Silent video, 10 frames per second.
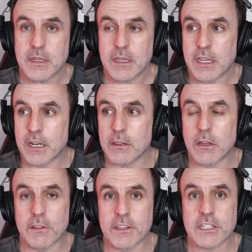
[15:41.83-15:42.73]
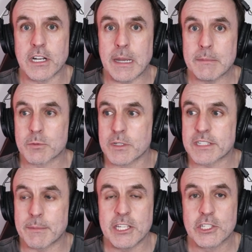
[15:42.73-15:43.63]
And a lot of the times when
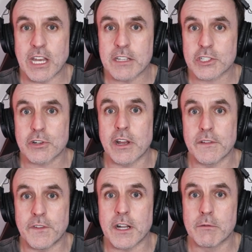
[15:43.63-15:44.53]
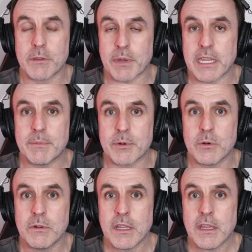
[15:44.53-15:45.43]
somebody does try to fuck with
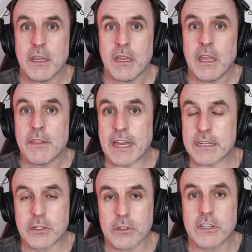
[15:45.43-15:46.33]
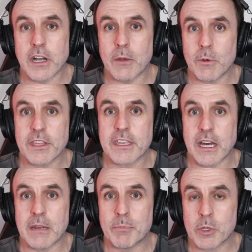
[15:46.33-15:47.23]
people, that good guy with the
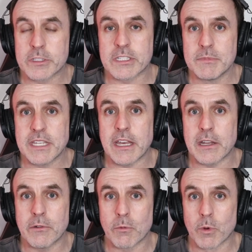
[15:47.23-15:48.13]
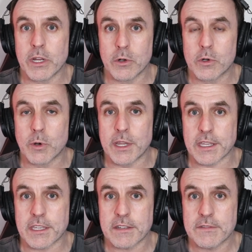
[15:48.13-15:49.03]
gun puts them down real quick.